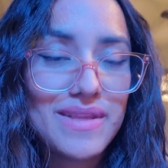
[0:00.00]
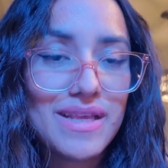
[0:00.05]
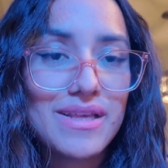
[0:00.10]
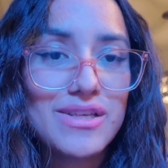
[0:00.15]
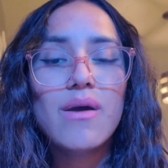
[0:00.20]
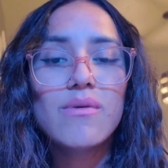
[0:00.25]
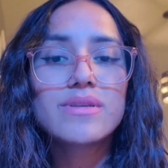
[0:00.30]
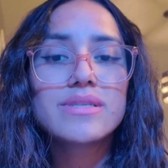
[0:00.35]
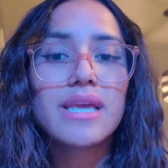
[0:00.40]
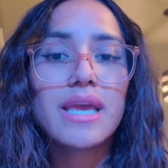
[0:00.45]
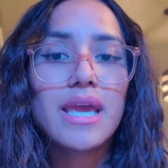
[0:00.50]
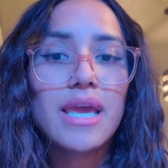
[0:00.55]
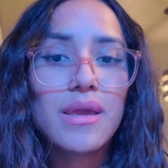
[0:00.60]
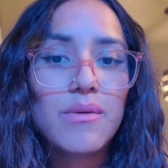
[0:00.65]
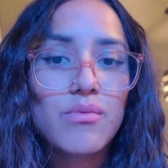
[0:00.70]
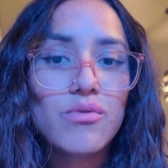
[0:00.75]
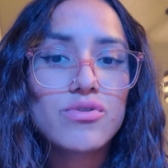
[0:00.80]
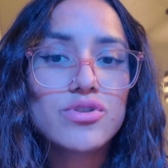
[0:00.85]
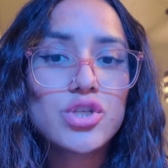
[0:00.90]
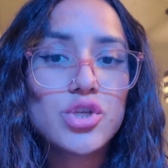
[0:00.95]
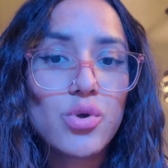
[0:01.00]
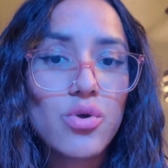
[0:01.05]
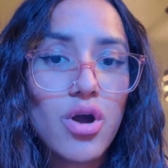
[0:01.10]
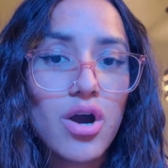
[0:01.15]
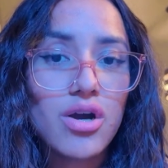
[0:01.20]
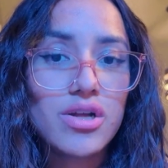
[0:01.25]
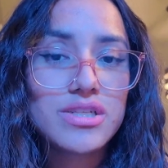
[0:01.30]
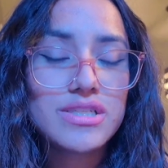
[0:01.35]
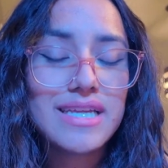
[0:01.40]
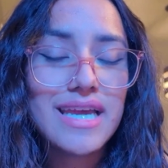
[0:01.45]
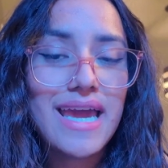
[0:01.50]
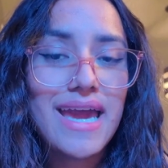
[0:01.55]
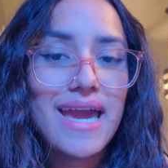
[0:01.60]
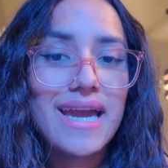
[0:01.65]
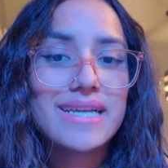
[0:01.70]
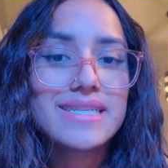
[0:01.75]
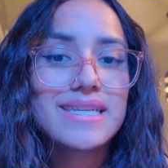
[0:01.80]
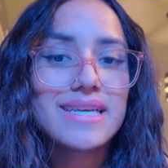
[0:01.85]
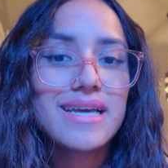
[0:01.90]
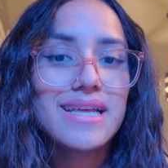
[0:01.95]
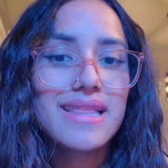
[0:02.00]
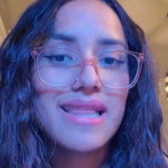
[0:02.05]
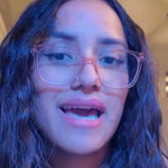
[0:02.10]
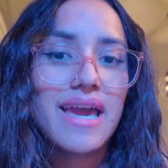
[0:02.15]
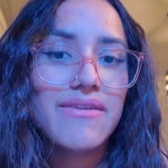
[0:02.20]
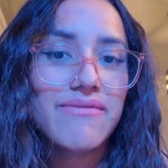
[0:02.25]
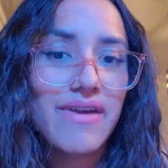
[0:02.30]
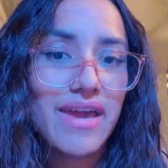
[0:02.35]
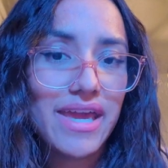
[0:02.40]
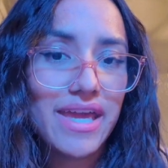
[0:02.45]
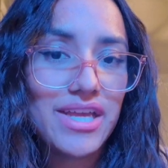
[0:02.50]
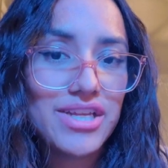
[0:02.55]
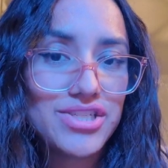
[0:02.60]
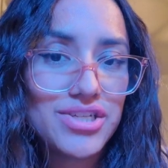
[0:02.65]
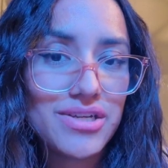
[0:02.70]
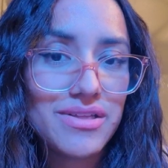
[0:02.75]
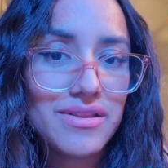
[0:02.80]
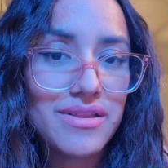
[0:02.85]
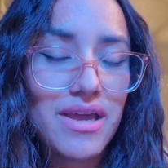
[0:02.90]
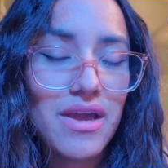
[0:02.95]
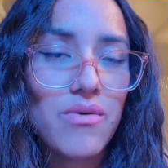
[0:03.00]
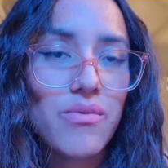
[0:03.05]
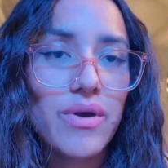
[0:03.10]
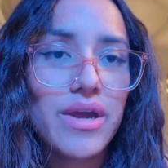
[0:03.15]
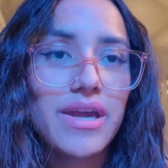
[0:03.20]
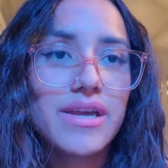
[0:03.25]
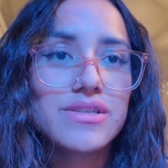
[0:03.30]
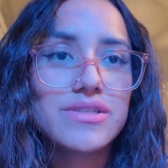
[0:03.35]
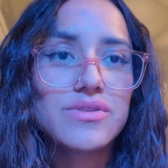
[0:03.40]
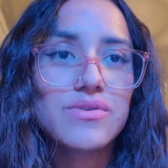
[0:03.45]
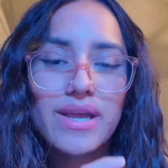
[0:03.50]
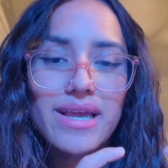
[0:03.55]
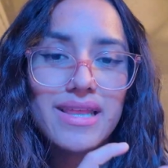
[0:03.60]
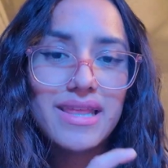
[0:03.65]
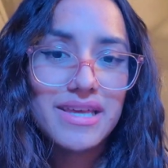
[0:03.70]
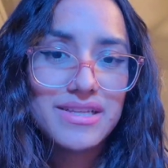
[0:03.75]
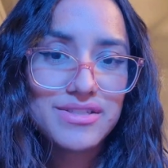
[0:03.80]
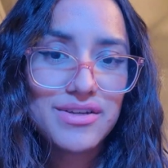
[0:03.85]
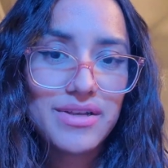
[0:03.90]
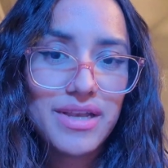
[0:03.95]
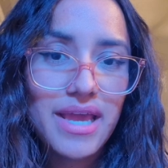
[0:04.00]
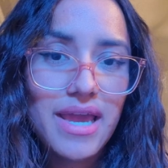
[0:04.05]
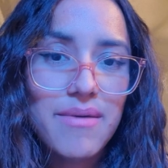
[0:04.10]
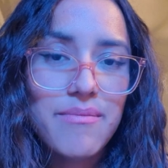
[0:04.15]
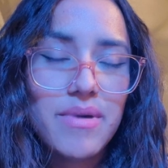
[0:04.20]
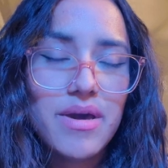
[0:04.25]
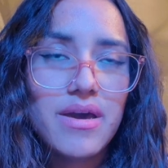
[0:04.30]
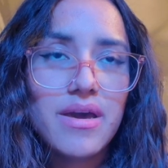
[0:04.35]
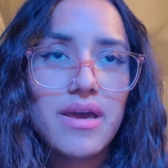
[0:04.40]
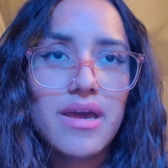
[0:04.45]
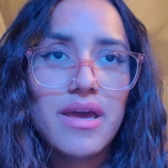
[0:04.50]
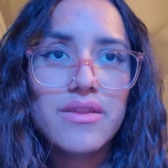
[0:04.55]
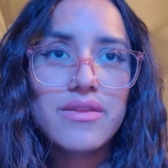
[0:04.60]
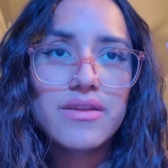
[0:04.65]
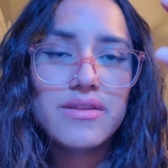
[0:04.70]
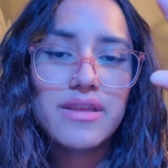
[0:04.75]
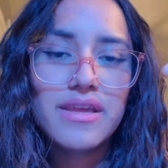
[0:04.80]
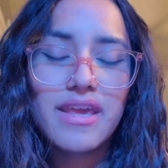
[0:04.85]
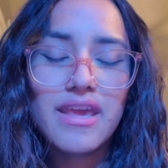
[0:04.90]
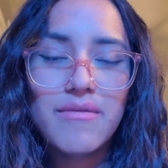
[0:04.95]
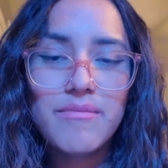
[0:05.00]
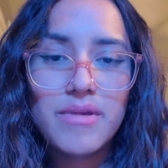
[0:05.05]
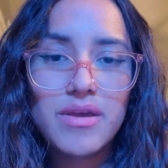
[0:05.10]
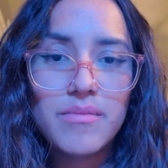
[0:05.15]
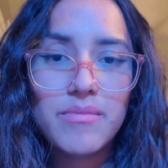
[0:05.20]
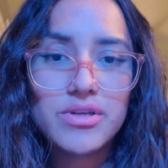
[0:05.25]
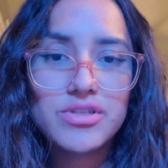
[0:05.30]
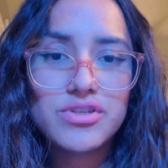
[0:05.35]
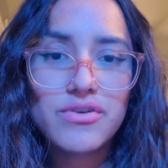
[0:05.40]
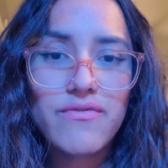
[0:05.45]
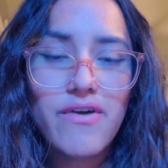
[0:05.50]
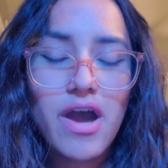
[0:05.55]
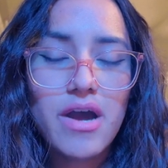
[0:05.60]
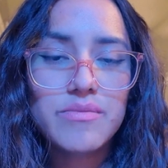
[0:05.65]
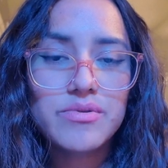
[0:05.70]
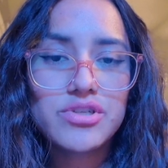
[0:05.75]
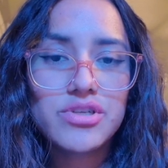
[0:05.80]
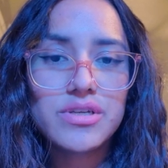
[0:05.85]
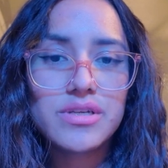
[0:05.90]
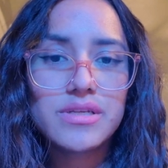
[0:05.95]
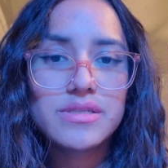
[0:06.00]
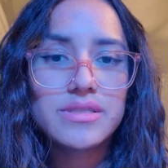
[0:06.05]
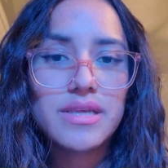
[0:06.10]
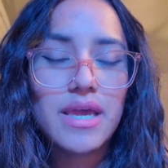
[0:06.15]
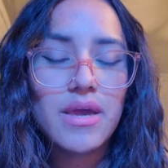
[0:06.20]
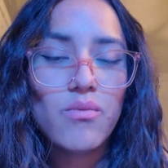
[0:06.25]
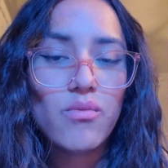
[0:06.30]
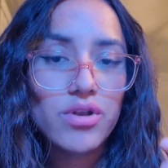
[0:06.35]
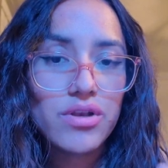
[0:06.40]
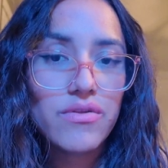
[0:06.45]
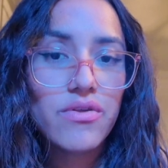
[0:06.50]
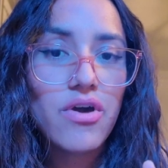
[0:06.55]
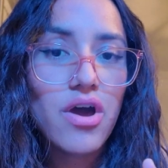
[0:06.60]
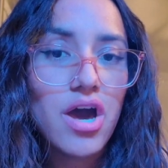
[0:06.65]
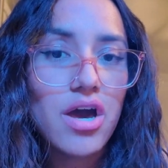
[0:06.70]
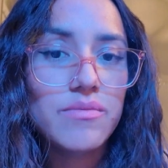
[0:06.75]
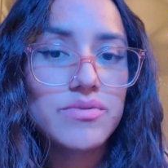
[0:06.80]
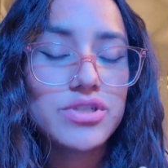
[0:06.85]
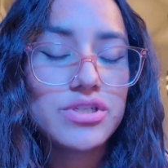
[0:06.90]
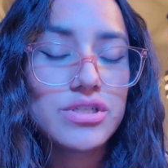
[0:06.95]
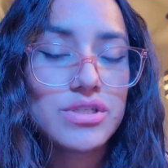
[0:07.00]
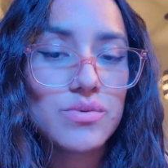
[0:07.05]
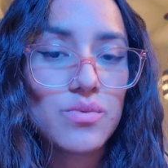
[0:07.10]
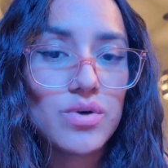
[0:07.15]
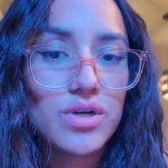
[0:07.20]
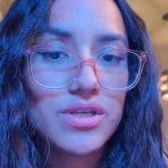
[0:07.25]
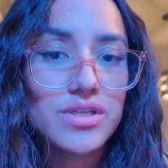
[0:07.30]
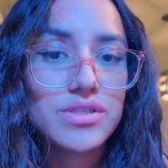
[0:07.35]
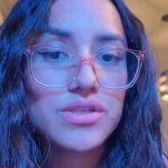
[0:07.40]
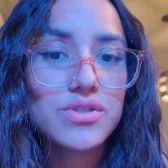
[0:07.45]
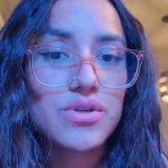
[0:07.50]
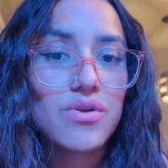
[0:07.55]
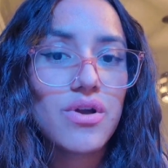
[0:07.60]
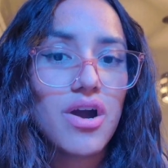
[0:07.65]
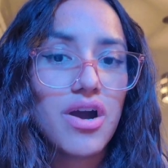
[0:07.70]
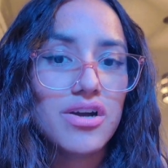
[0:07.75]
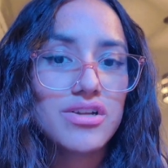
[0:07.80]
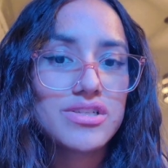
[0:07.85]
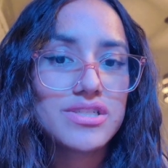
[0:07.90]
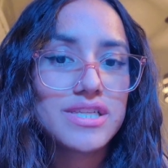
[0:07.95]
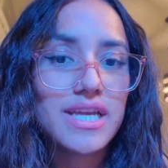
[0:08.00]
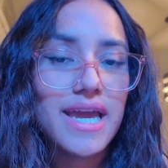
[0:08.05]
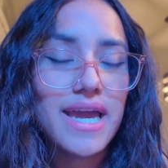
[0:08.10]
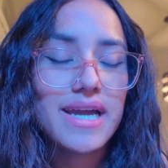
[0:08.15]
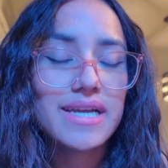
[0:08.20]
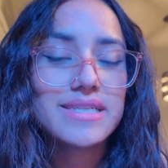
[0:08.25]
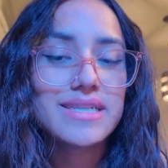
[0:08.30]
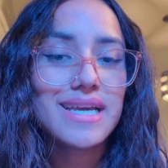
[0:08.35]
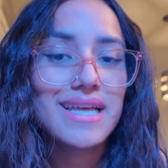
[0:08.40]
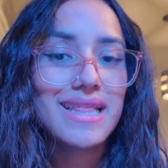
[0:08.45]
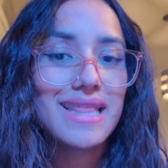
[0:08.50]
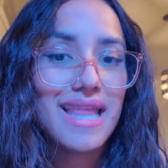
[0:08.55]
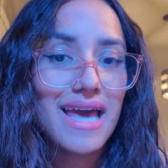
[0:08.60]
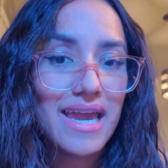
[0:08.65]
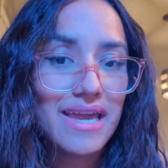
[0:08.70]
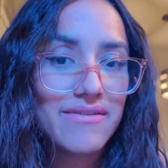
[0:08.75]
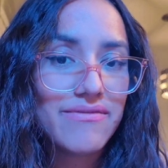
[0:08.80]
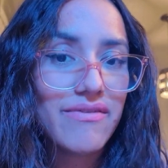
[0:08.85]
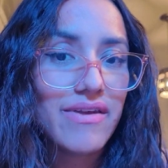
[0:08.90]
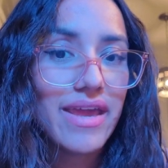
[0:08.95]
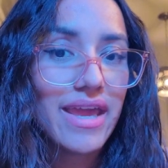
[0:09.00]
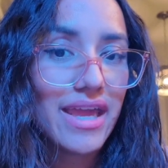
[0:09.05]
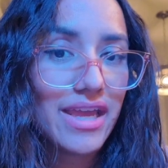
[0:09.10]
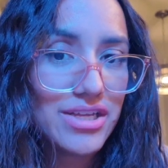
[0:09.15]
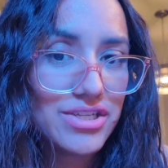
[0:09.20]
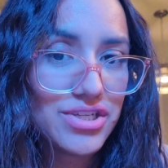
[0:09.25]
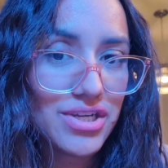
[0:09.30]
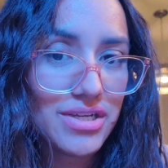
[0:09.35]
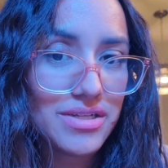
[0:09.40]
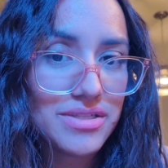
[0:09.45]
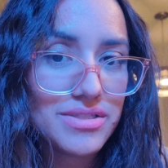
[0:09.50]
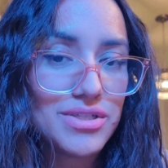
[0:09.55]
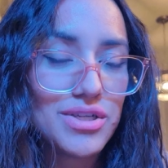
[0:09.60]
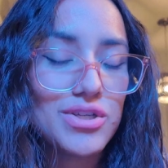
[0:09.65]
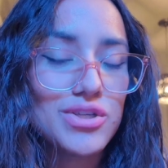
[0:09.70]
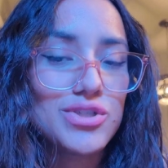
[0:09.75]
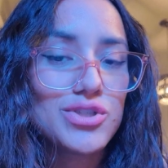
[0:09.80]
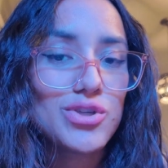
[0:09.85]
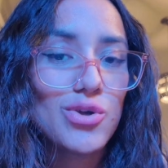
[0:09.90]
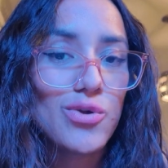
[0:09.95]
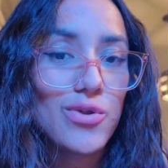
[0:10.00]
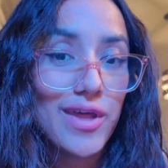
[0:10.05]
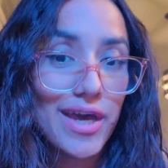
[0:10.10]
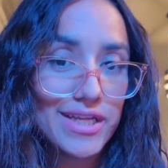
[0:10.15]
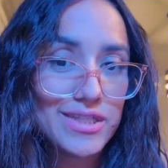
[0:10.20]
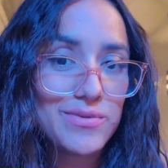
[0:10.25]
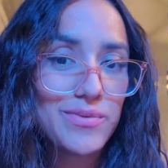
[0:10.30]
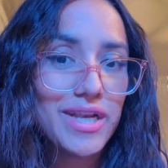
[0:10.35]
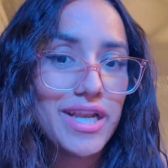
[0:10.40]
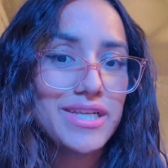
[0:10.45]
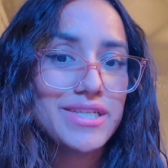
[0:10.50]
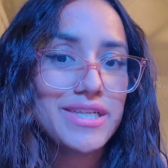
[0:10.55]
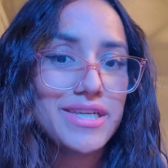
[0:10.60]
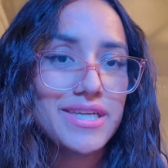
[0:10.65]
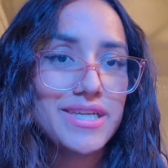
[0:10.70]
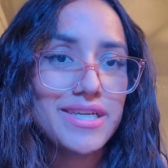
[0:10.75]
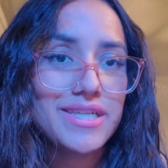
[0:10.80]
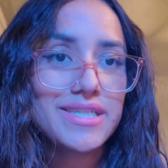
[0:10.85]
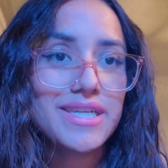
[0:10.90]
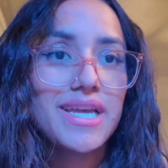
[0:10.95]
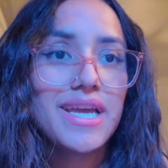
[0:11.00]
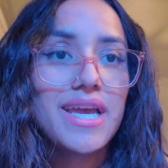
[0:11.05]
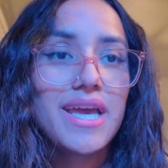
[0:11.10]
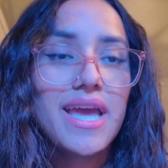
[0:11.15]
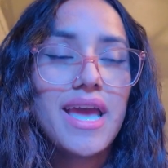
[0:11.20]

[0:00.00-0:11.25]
I was able to contact a live agent that way. So I clicked on Emma, and then they gave me a bunch of options. And one of the options was to contact a live agent. So that's what I did.